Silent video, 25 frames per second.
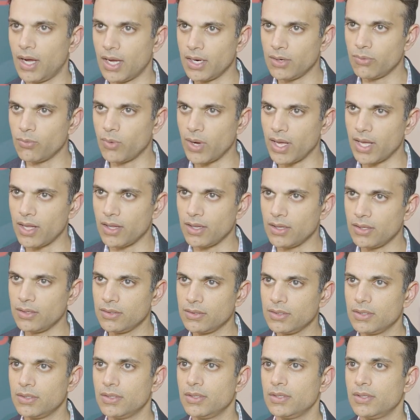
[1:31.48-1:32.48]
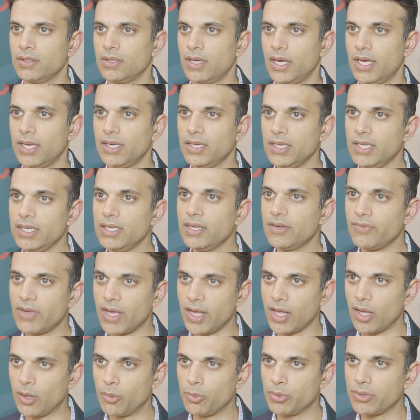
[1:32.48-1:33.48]
unwell and need of
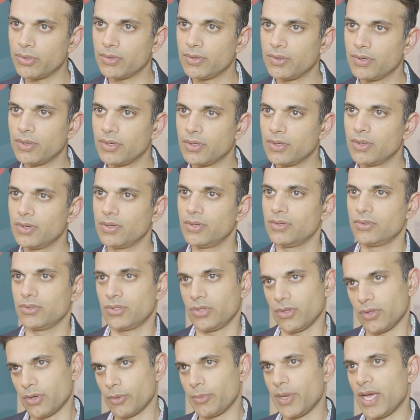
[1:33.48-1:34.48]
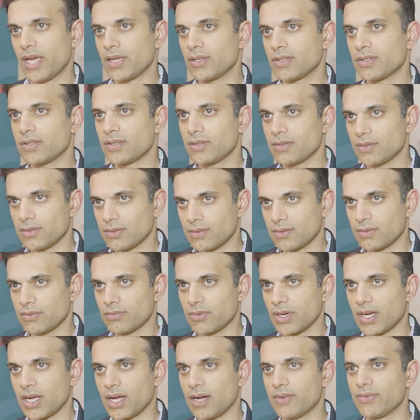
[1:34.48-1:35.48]
help, to their best,
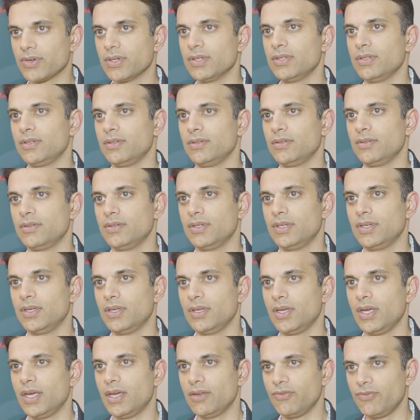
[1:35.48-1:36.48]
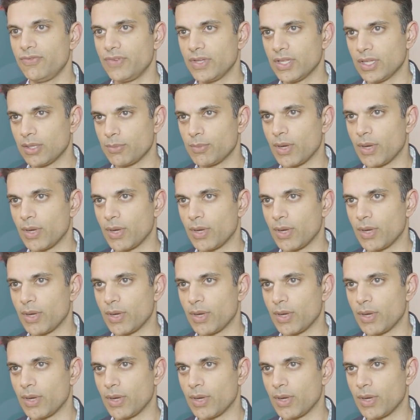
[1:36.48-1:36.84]
recovered and feeling